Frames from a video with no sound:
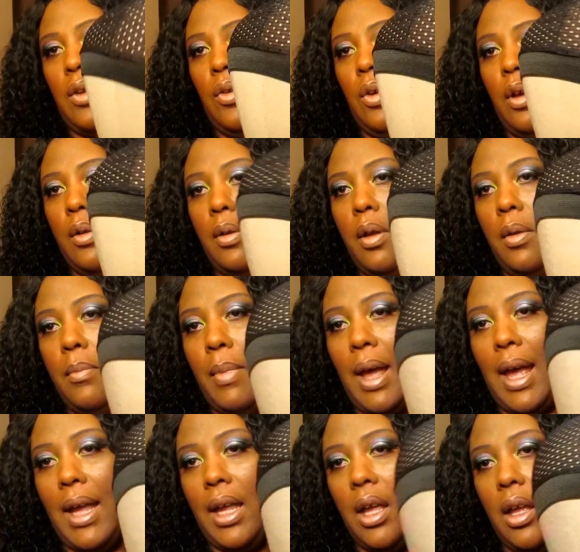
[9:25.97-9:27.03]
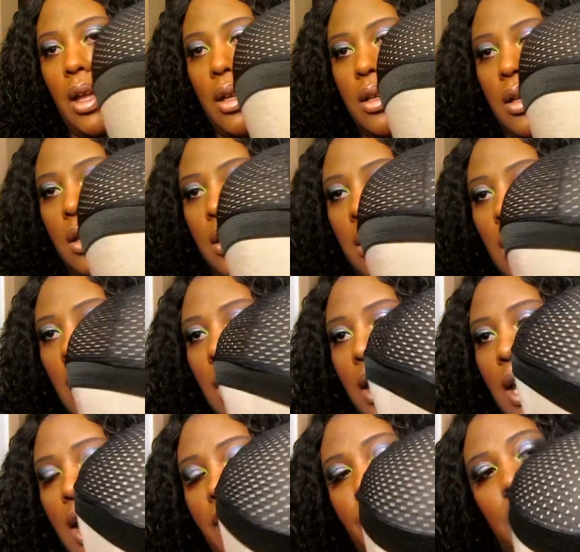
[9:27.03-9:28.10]
on my
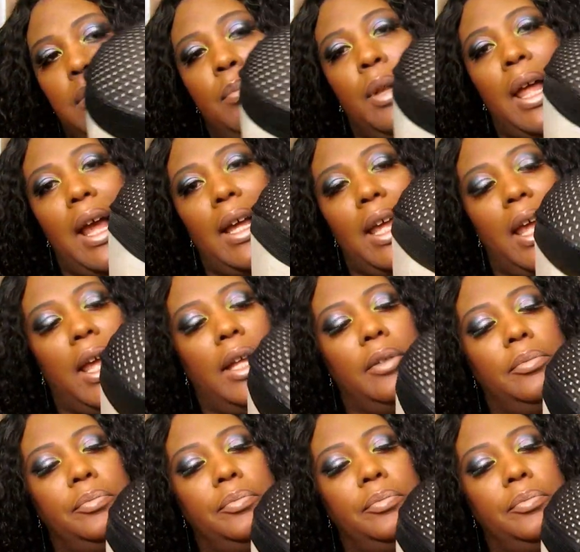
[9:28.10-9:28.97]
canvas blockhead.